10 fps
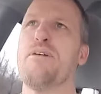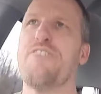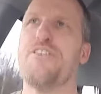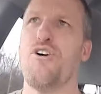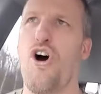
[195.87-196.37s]

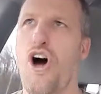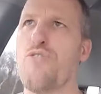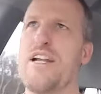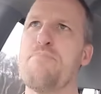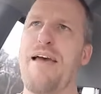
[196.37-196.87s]
But if you're
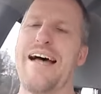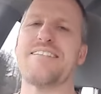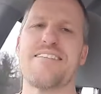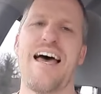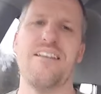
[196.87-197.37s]
already
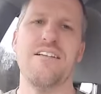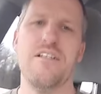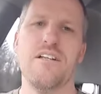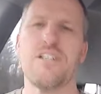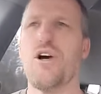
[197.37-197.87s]
past that,
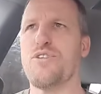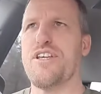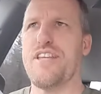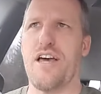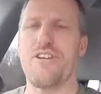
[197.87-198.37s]
go
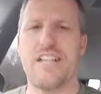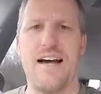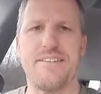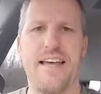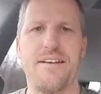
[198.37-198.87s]
to the other
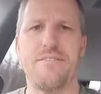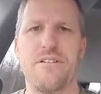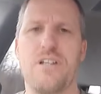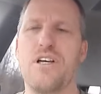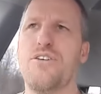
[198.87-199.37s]
content.
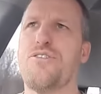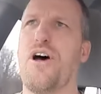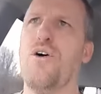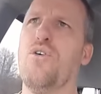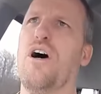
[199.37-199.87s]

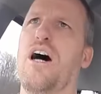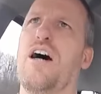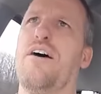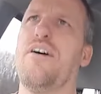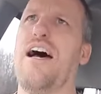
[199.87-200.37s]
So
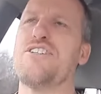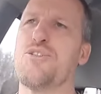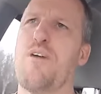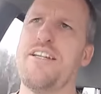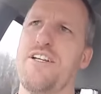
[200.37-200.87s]
I
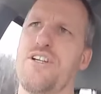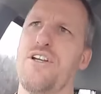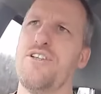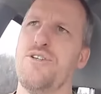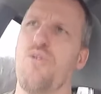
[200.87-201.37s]
just want
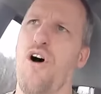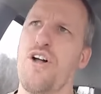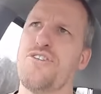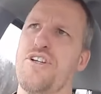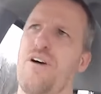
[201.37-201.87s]
you
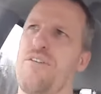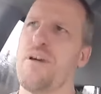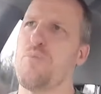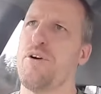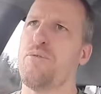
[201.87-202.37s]
all to
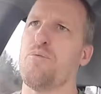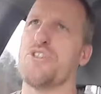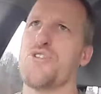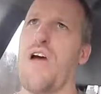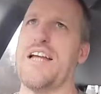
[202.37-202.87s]
know that
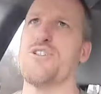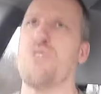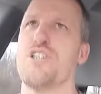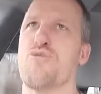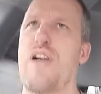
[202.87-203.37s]
we're trying
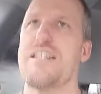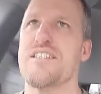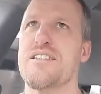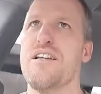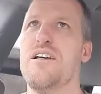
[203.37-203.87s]
to
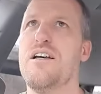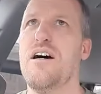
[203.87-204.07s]
address